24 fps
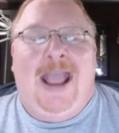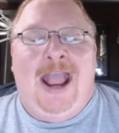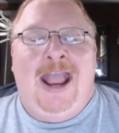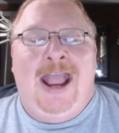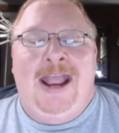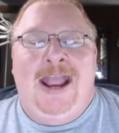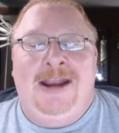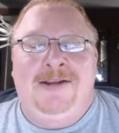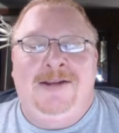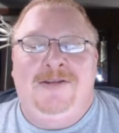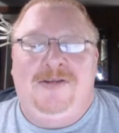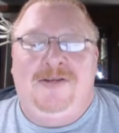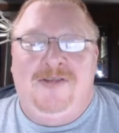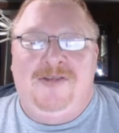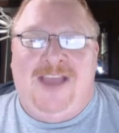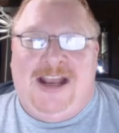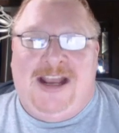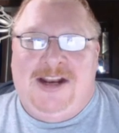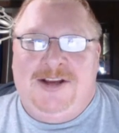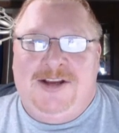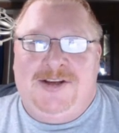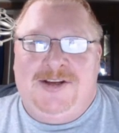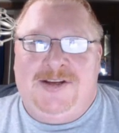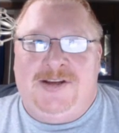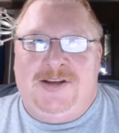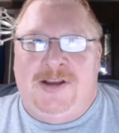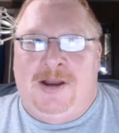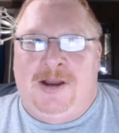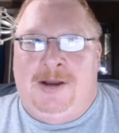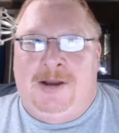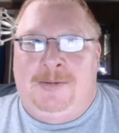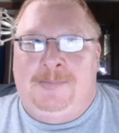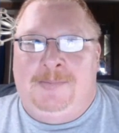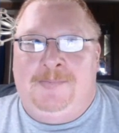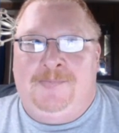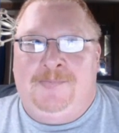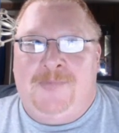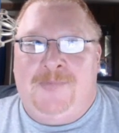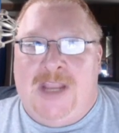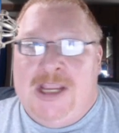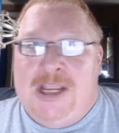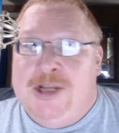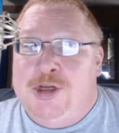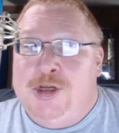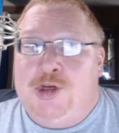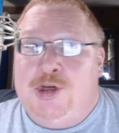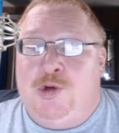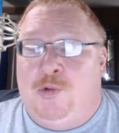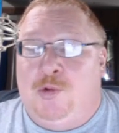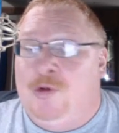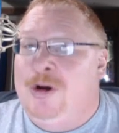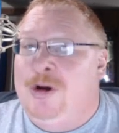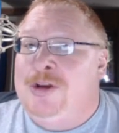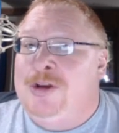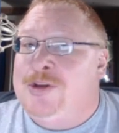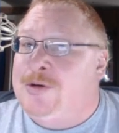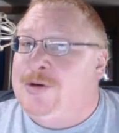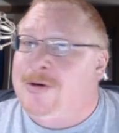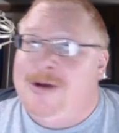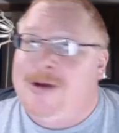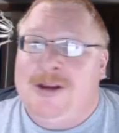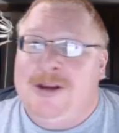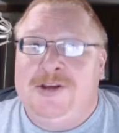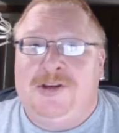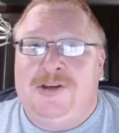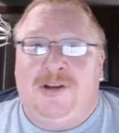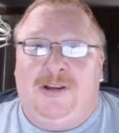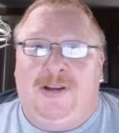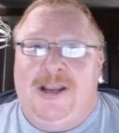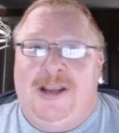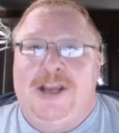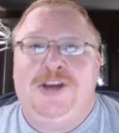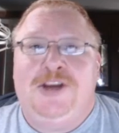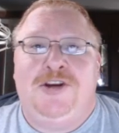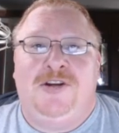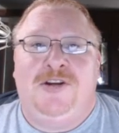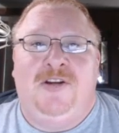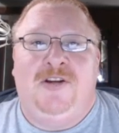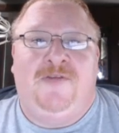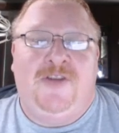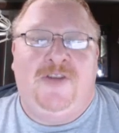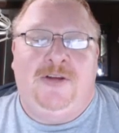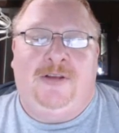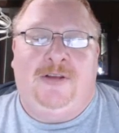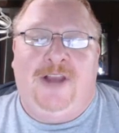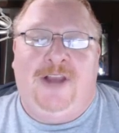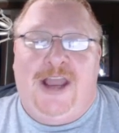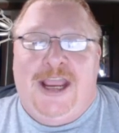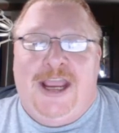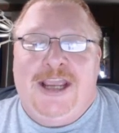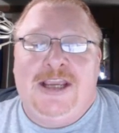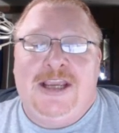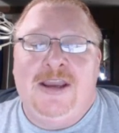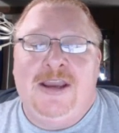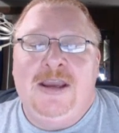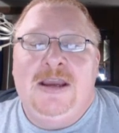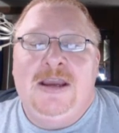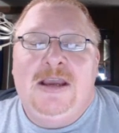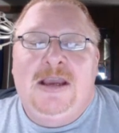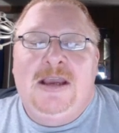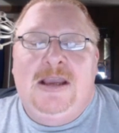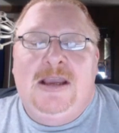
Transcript: And that is some insurance or insulation, if you like,